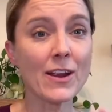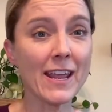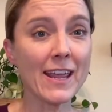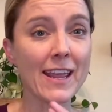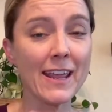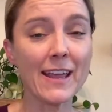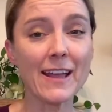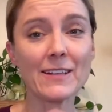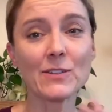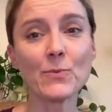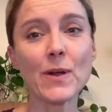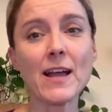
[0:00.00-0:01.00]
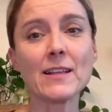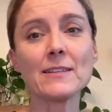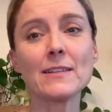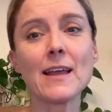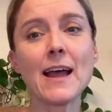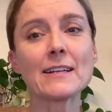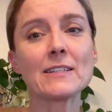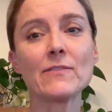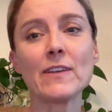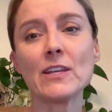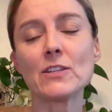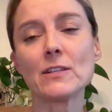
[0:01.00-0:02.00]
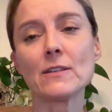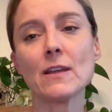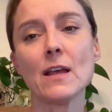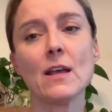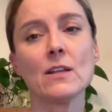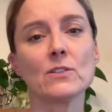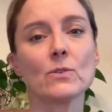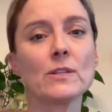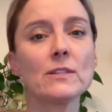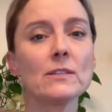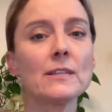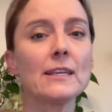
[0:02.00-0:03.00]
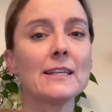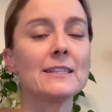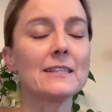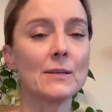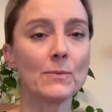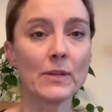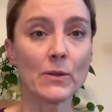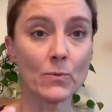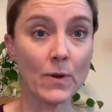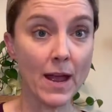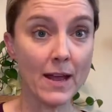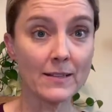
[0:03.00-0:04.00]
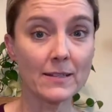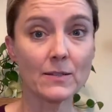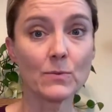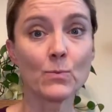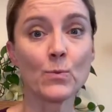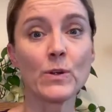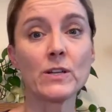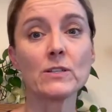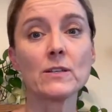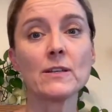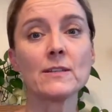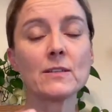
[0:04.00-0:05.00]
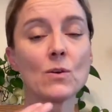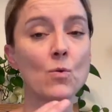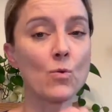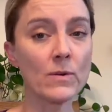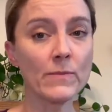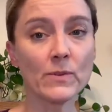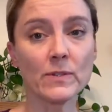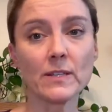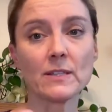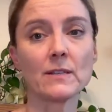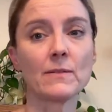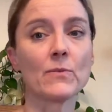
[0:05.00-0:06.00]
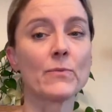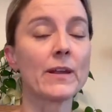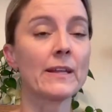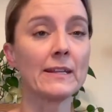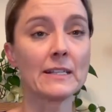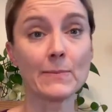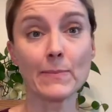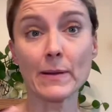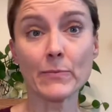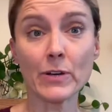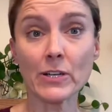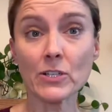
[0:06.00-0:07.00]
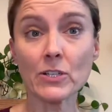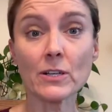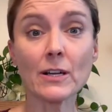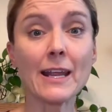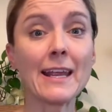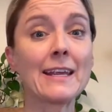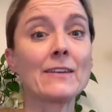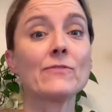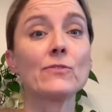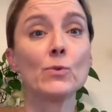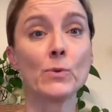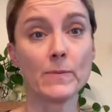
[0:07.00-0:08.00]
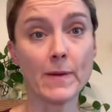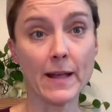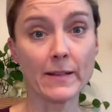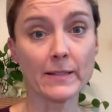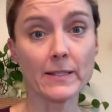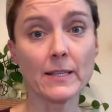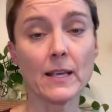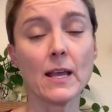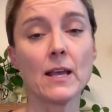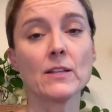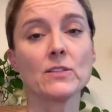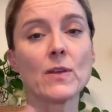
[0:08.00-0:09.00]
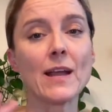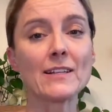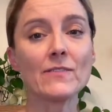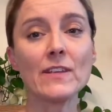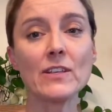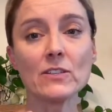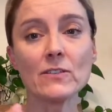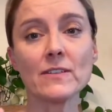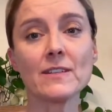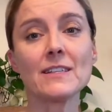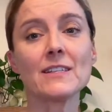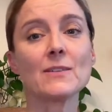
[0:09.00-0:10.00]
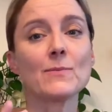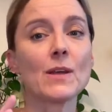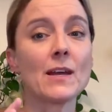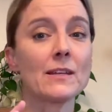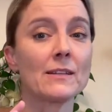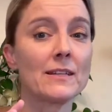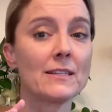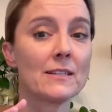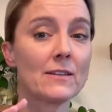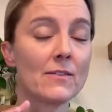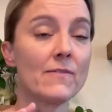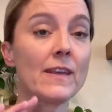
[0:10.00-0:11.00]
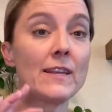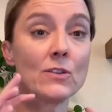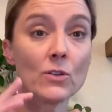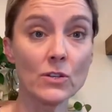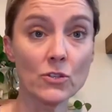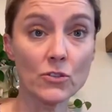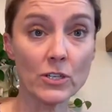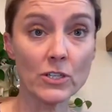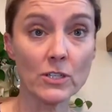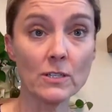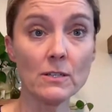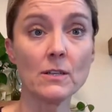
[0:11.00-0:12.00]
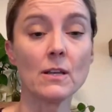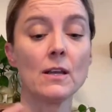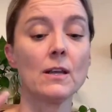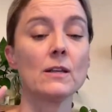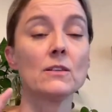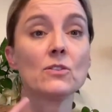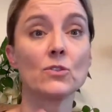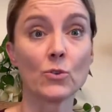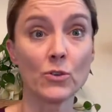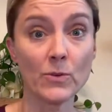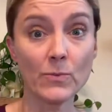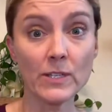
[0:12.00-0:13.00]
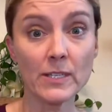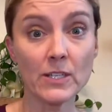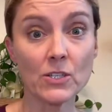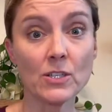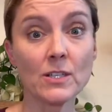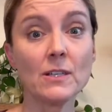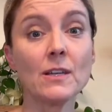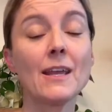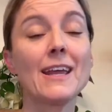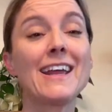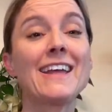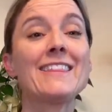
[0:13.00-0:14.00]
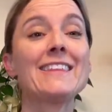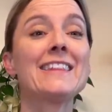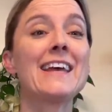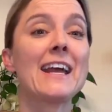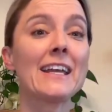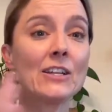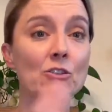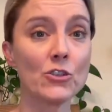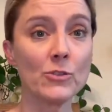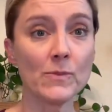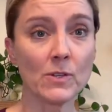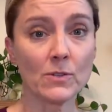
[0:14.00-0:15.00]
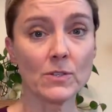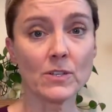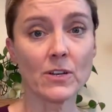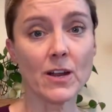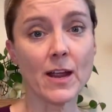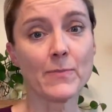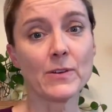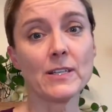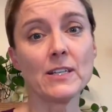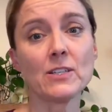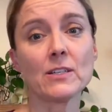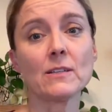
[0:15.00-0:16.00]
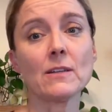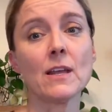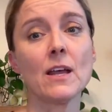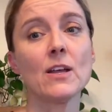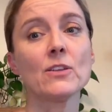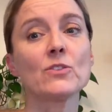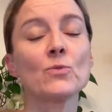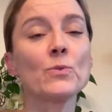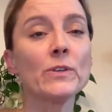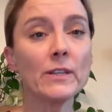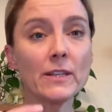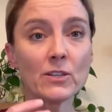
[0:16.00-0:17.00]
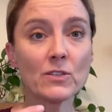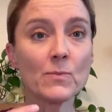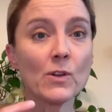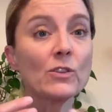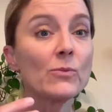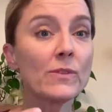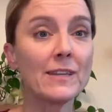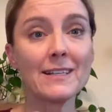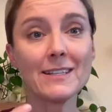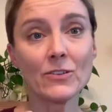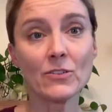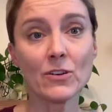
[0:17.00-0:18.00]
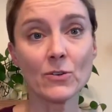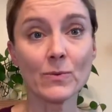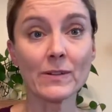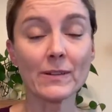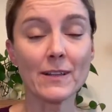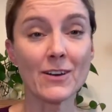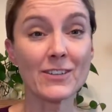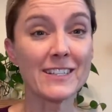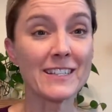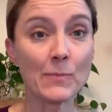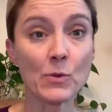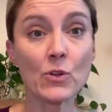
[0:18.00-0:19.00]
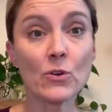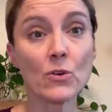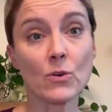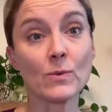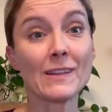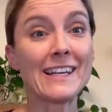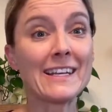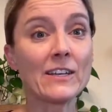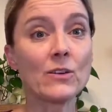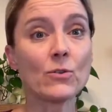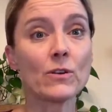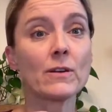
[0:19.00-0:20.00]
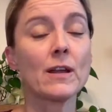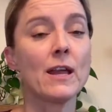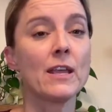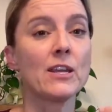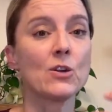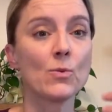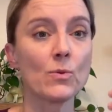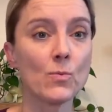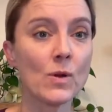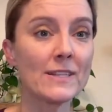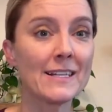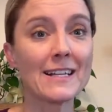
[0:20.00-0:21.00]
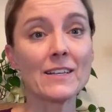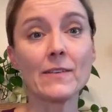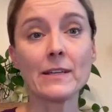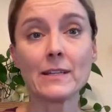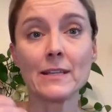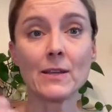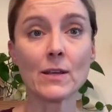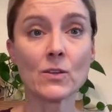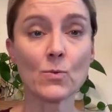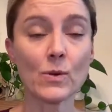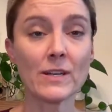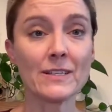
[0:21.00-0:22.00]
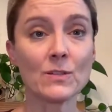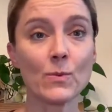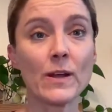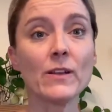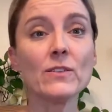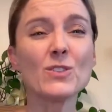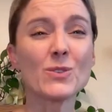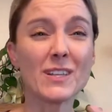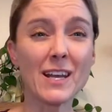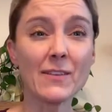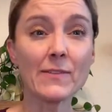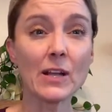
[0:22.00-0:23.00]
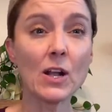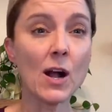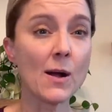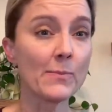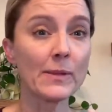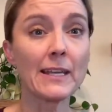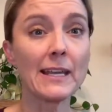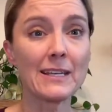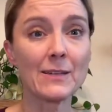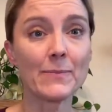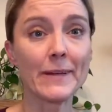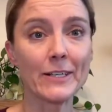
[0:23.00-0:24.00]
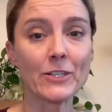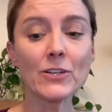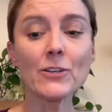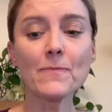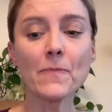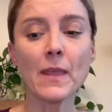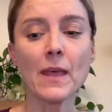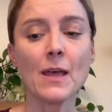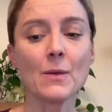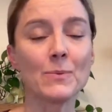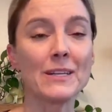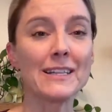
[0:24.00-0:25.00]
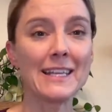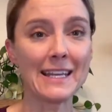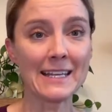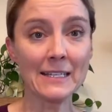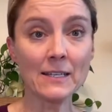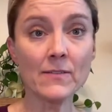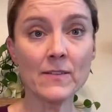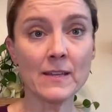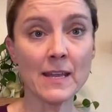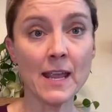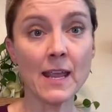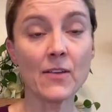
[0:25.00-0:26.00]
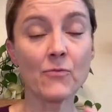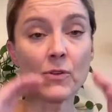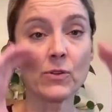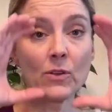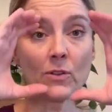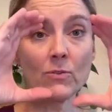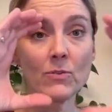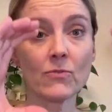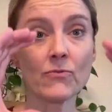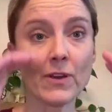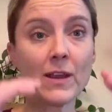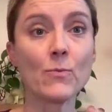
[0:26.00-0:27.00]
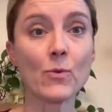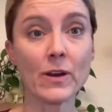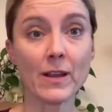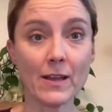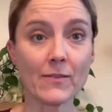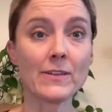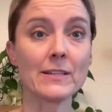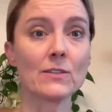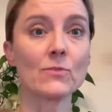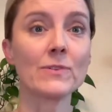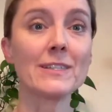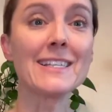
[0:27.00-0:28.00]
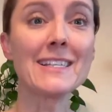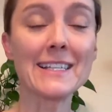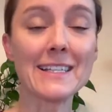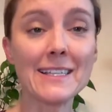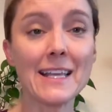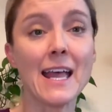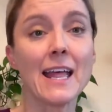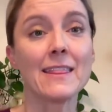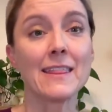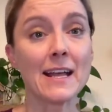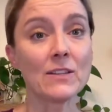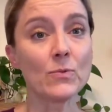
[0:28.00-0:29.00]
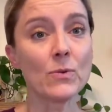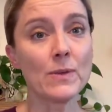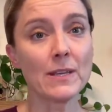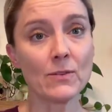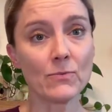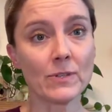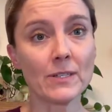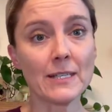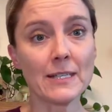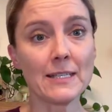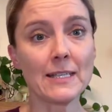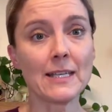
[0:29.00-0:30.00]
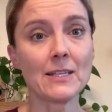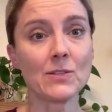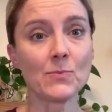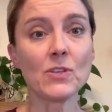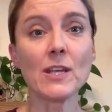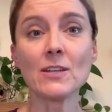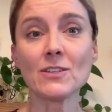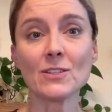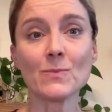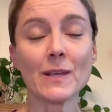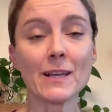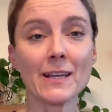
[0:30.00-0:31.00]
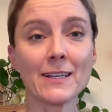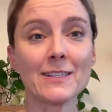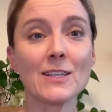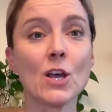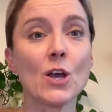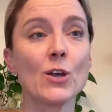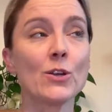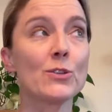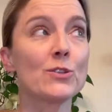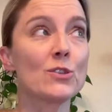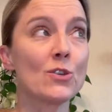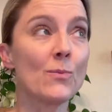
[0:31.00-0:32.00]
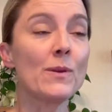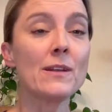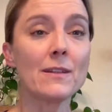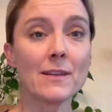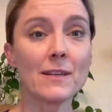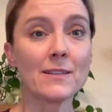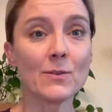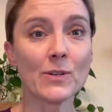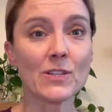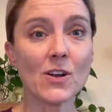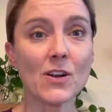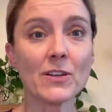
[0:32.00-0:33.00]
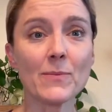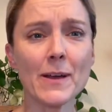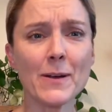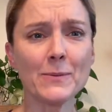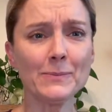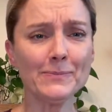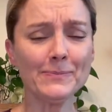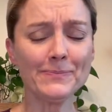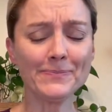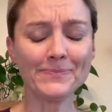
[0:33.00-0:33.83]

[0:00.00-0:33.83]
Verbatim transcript: R-A-A-S, RAS activation. So insulin can stimulate RAS, which it's a hormone system that regulates blood pressure and fluid balance. So activation of the system kind of leads to the vasoconstriction, sodium retention, and then that contributes to your hypertension. So really there's multiple things here that are are similar or related or you know when one's activated the other one as well. So it's kind of a complicated picture, but at the end of the day if we look through the framework of insulin resistance, that's where we can really see some changes because so many things that we talk about